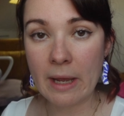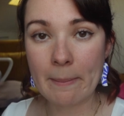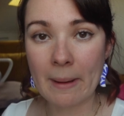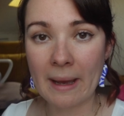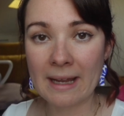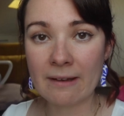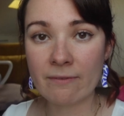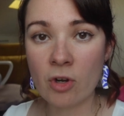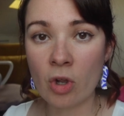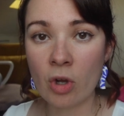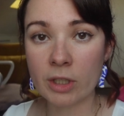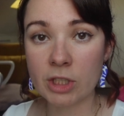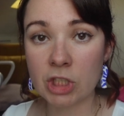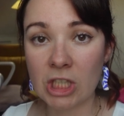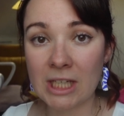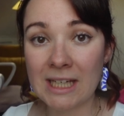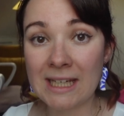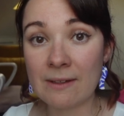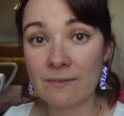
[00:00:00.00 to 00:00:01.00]
but I have not
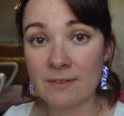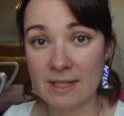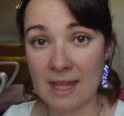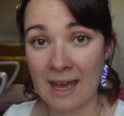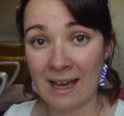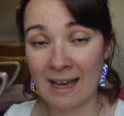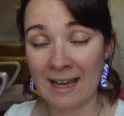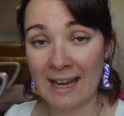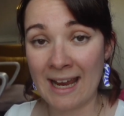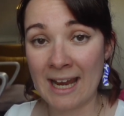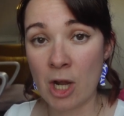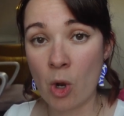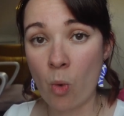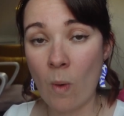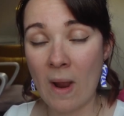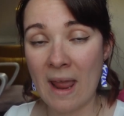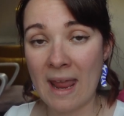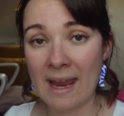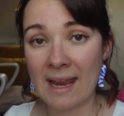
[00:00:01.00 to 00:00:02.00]
achieved that in a
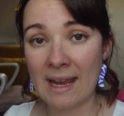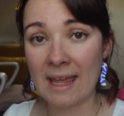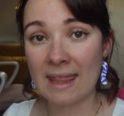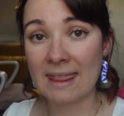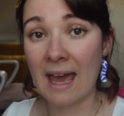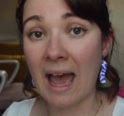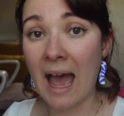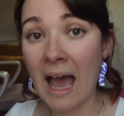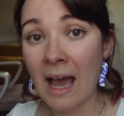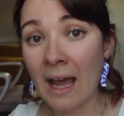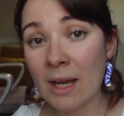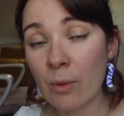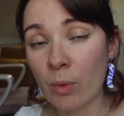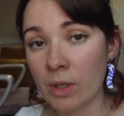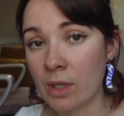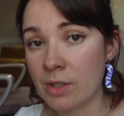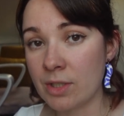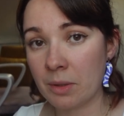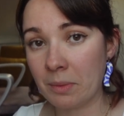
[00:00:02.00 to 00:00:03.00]
way that I
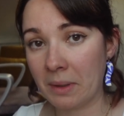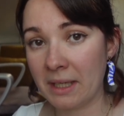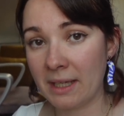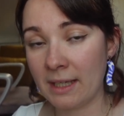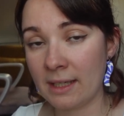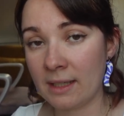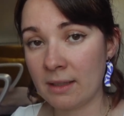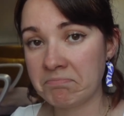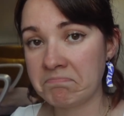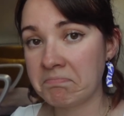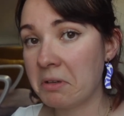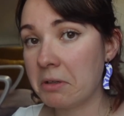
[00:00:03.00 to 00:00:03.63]
want to do it,